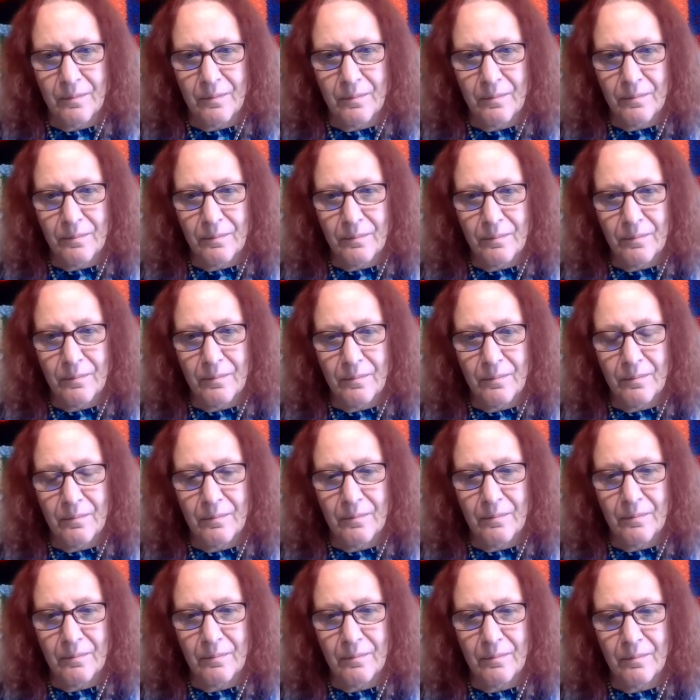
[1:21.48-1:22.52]

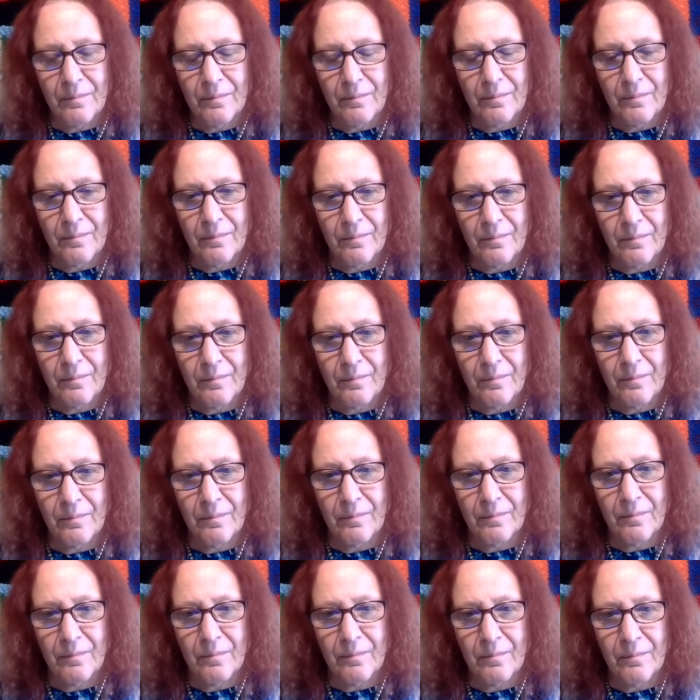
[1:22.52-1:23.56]

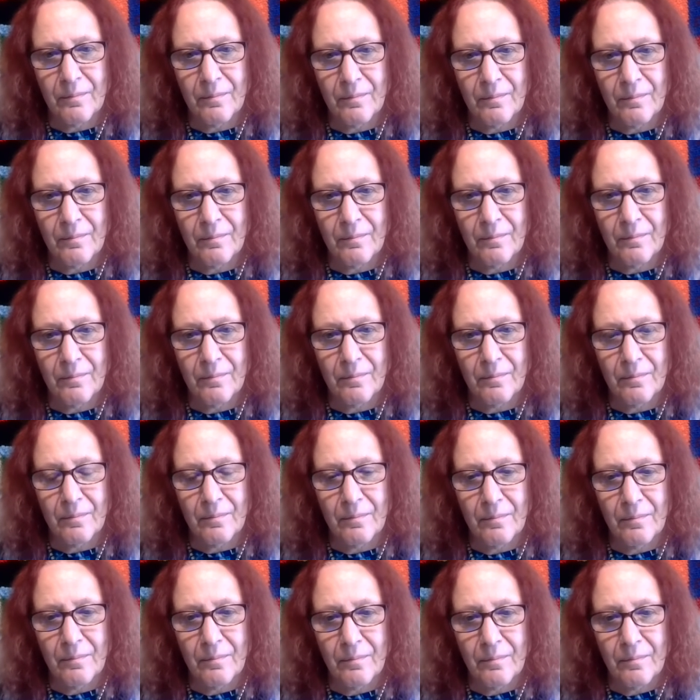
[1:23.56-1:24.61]

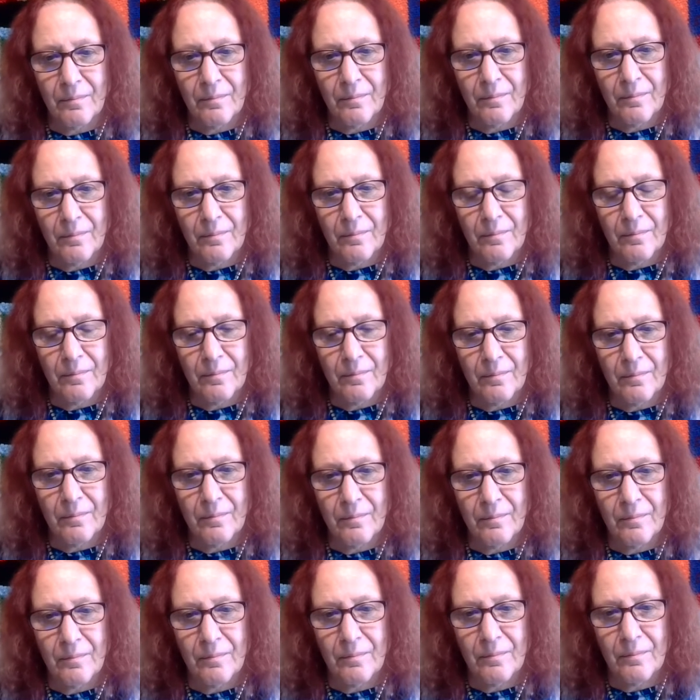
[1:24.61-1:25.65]

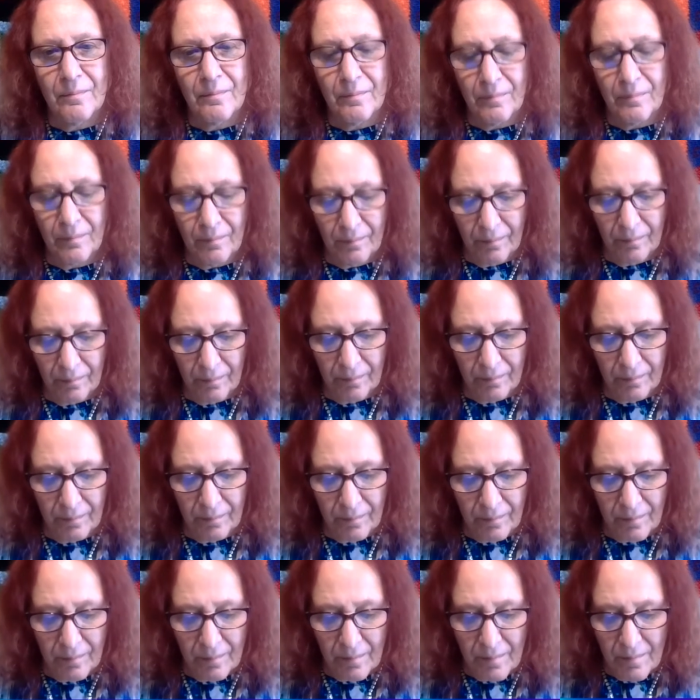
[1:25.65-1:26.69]

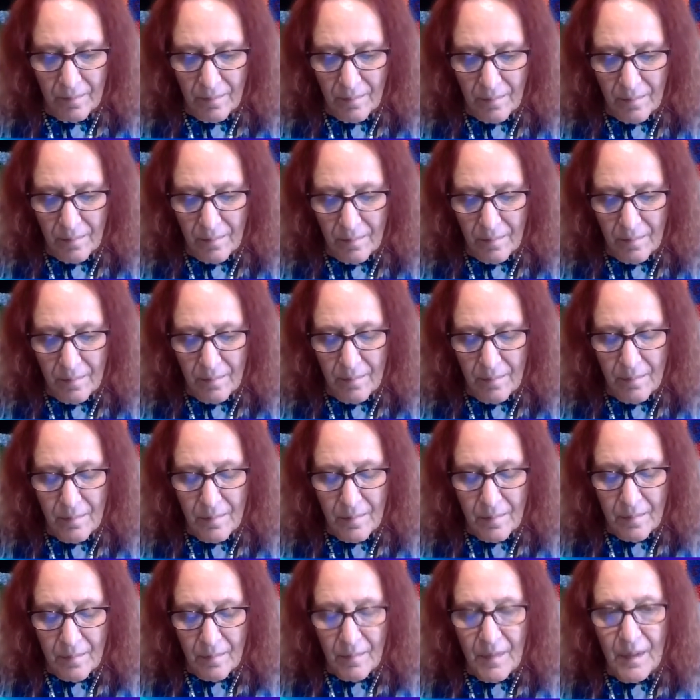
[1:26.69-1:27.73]

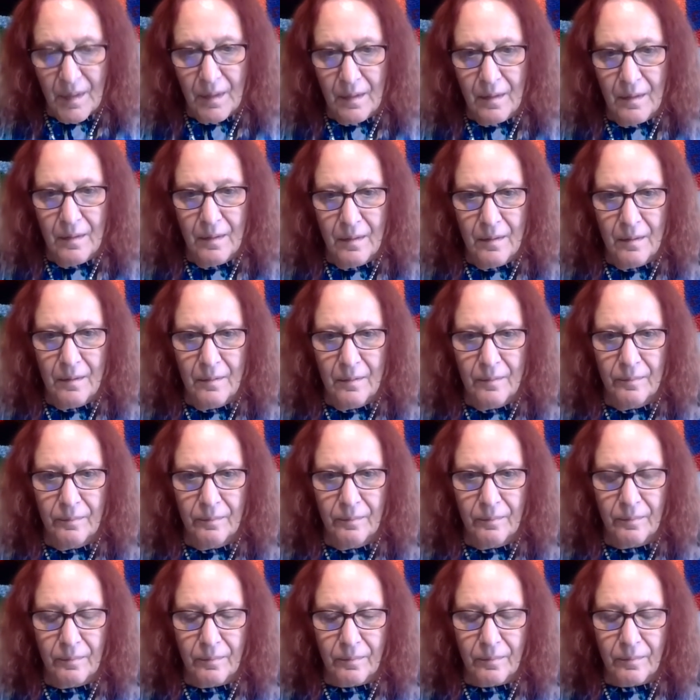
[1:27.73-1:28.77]

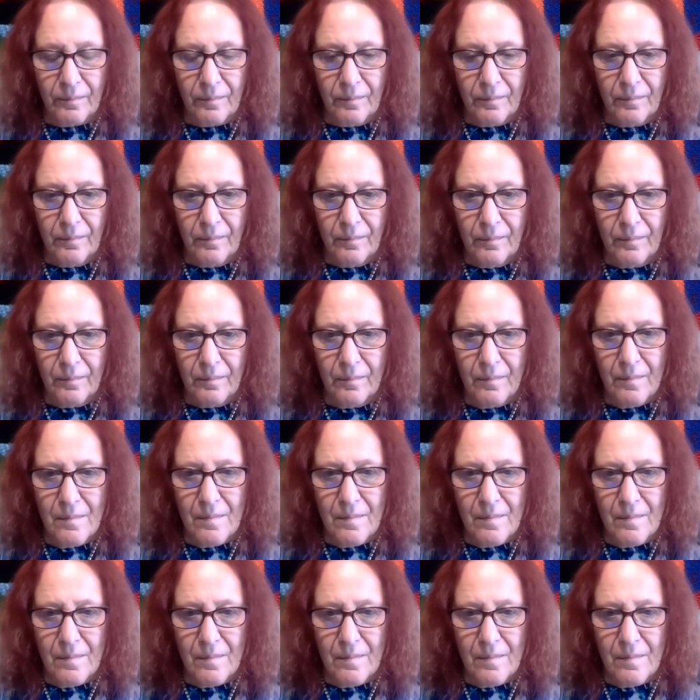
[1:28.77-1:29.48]
The person shown says nothing.